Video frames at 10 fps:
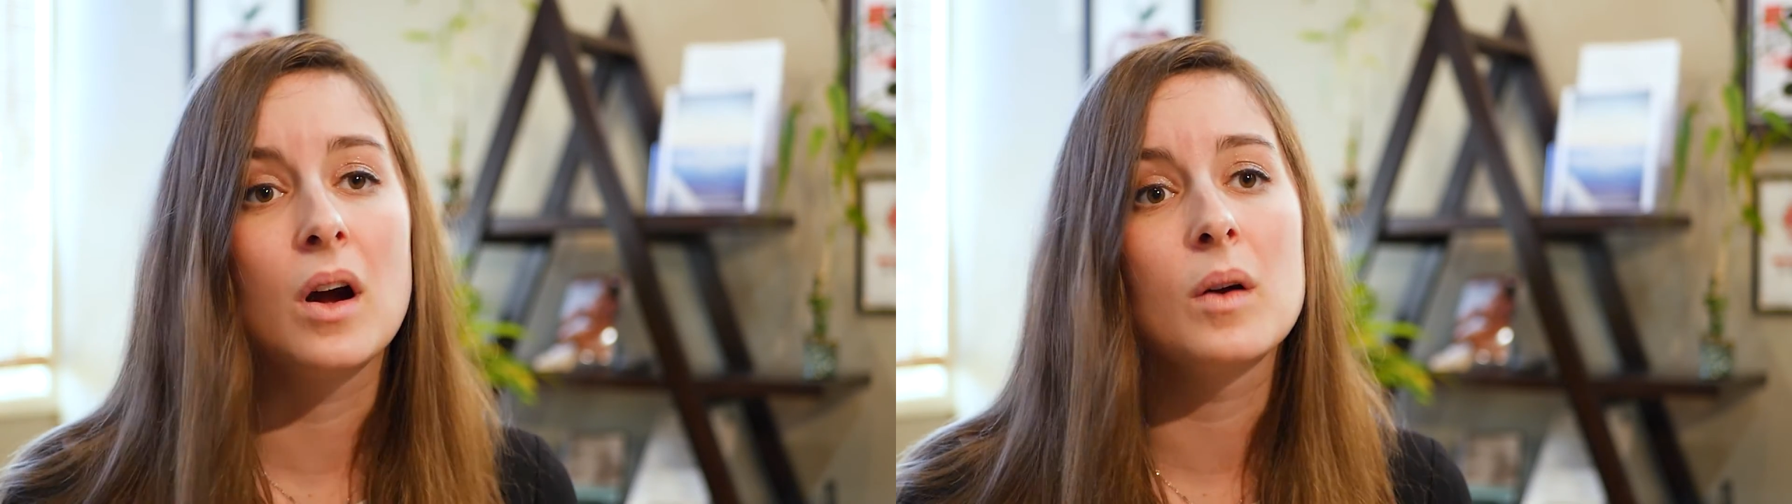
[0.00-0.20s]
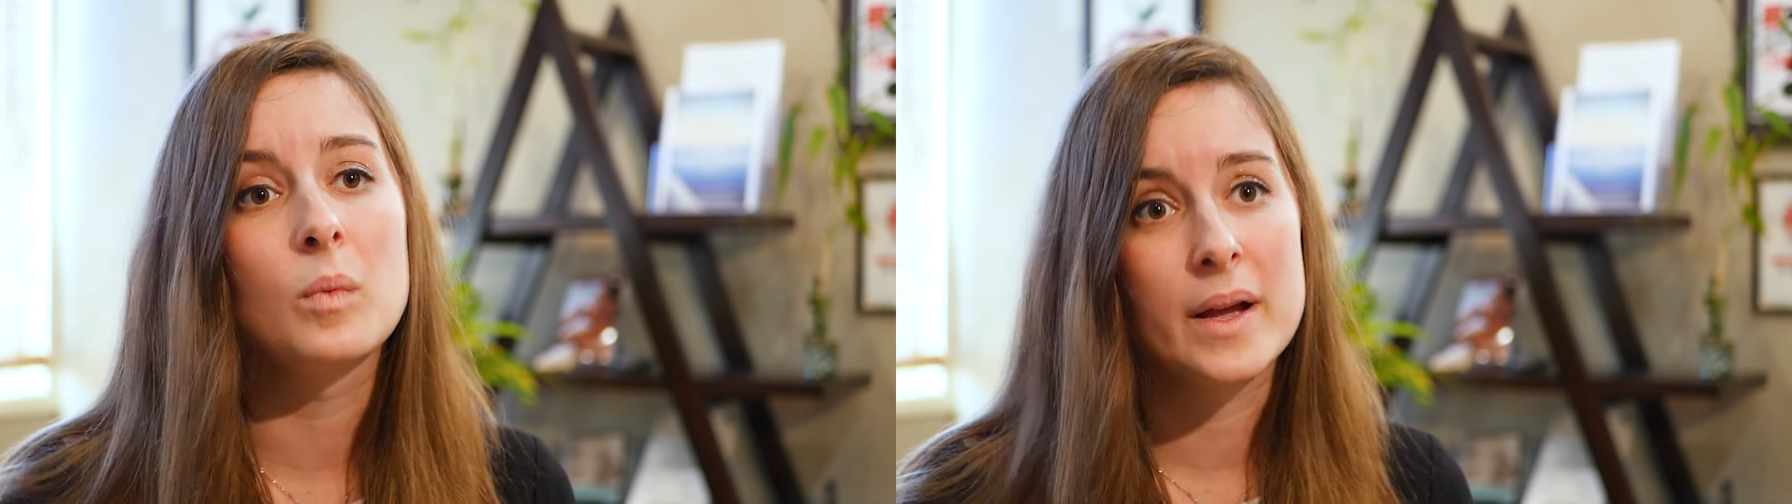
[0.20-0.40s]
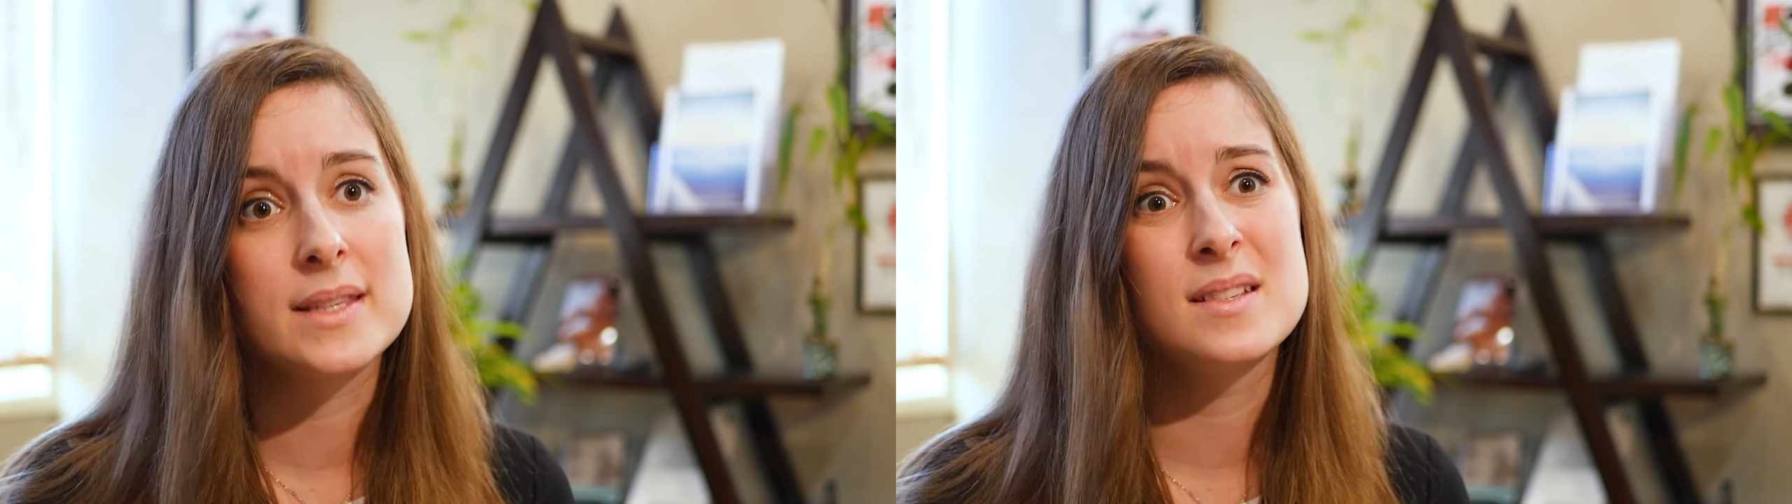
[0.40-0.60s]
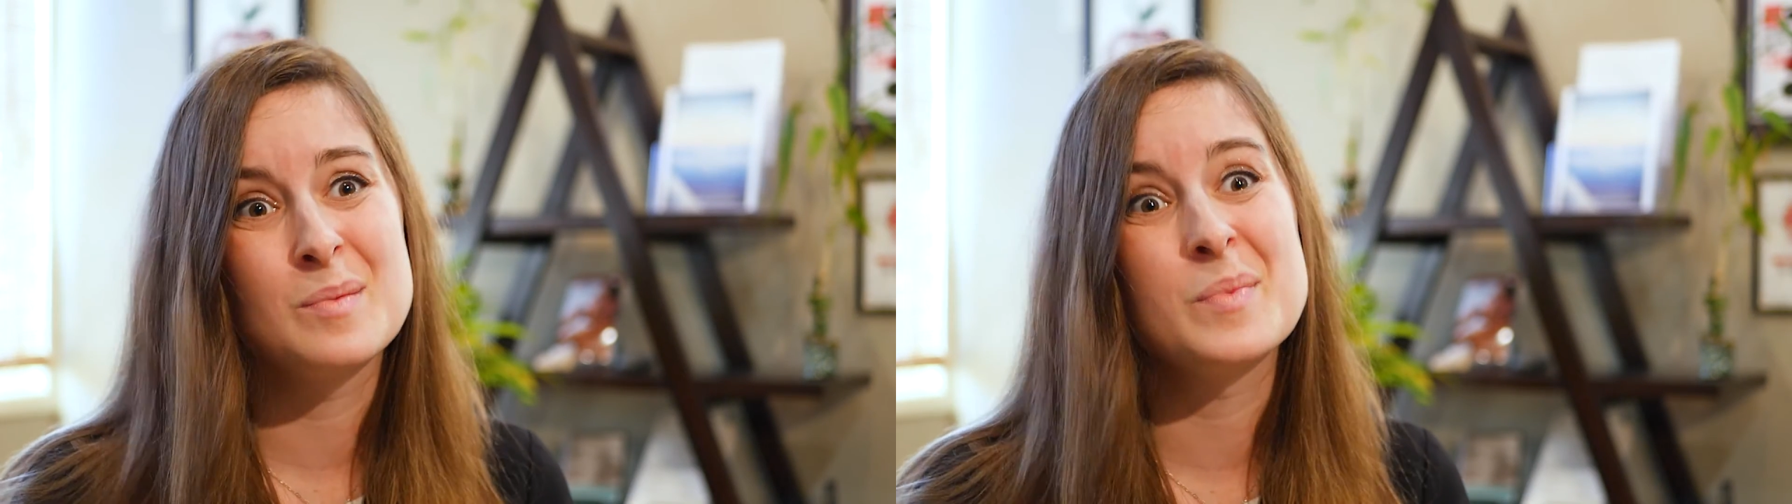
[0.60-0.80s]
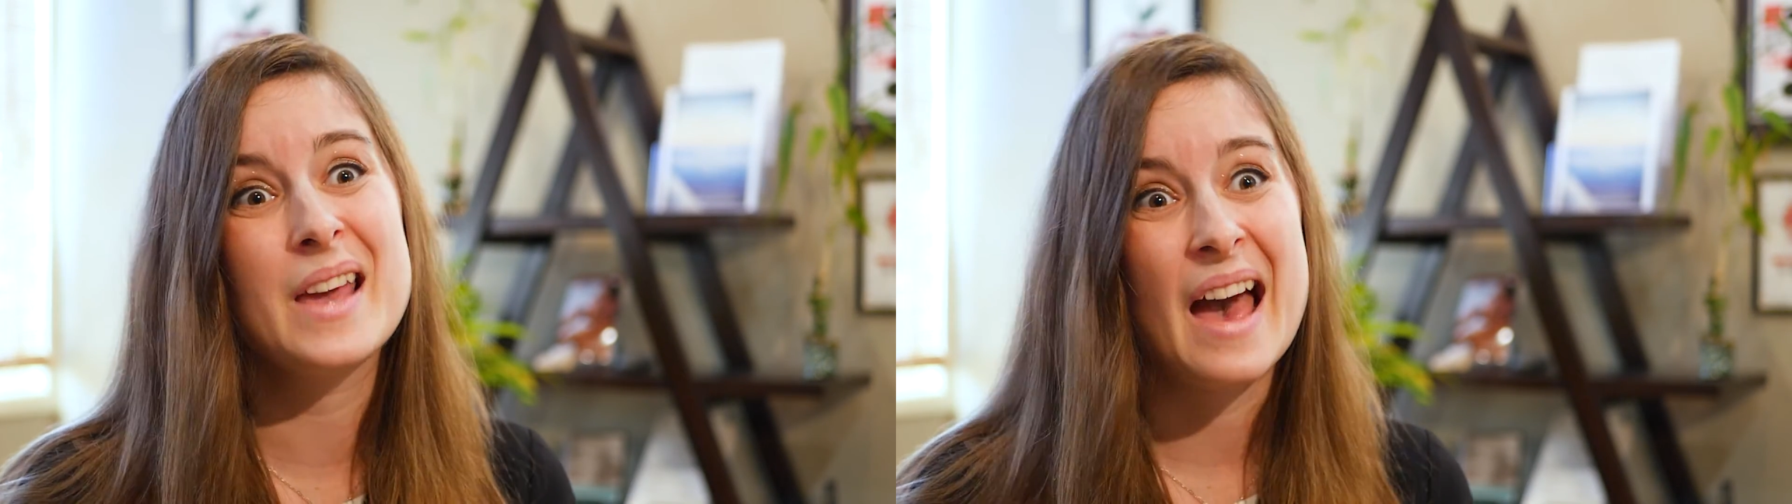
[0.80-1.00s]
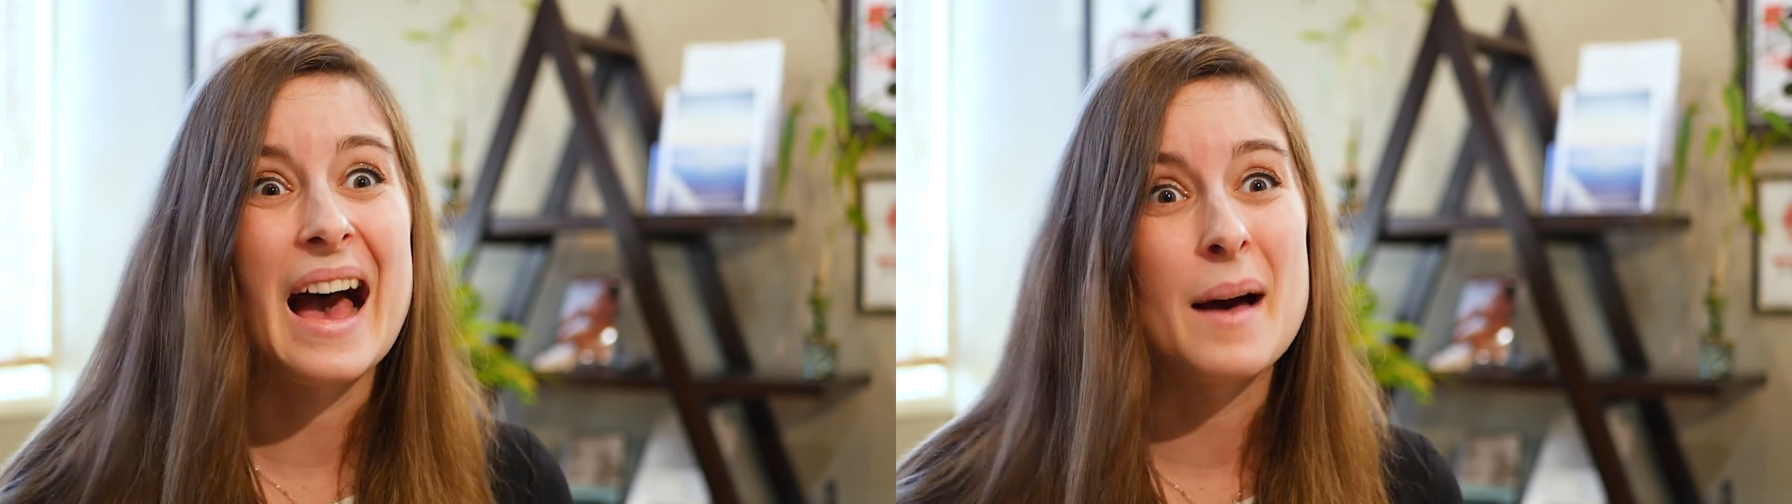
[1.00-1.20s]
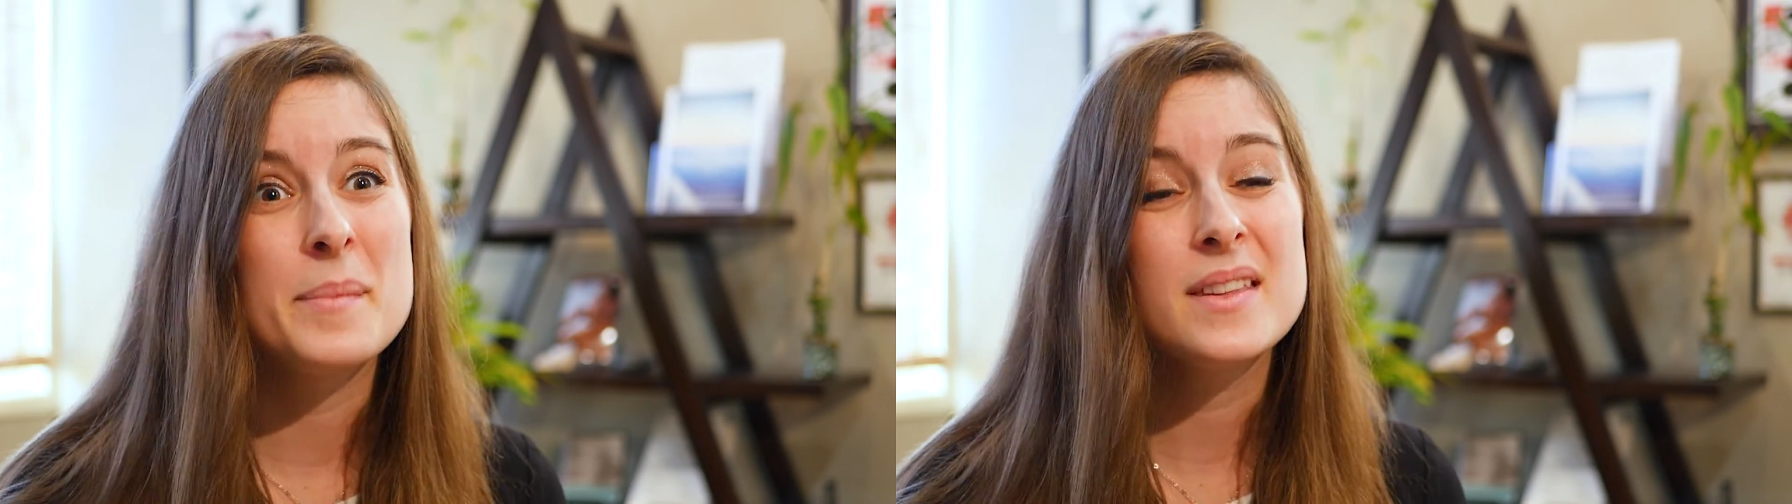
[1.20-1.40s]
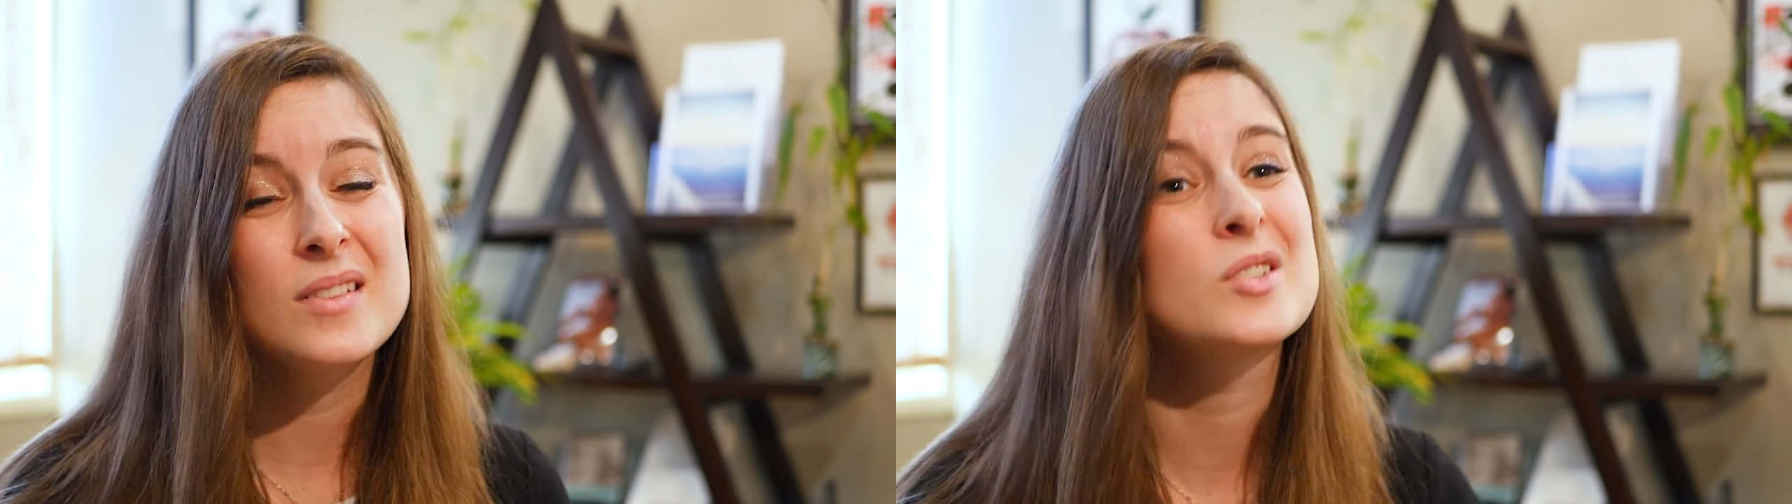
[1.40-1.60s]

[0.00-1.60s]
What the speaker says: are ways to be happy.